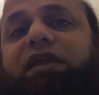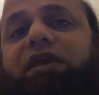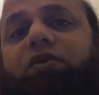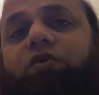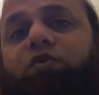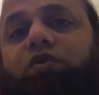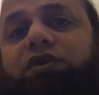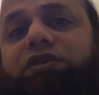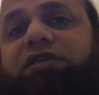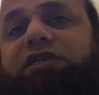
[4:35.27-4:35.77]

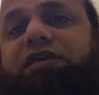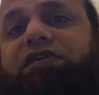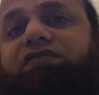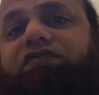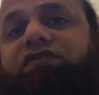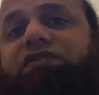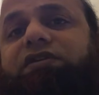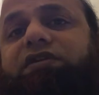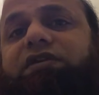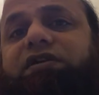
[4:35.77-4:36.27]

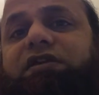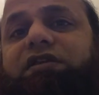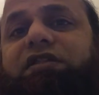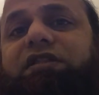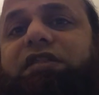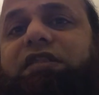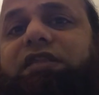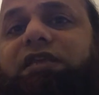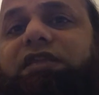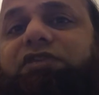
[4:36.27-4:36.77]
Whatever
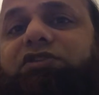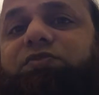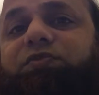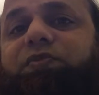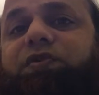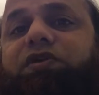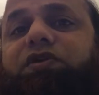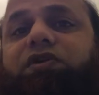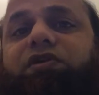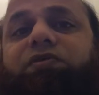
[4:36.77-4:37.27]
the
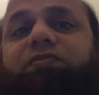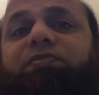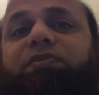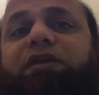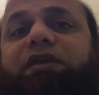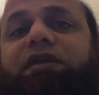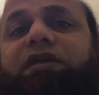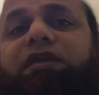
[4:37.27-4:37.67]
sperm,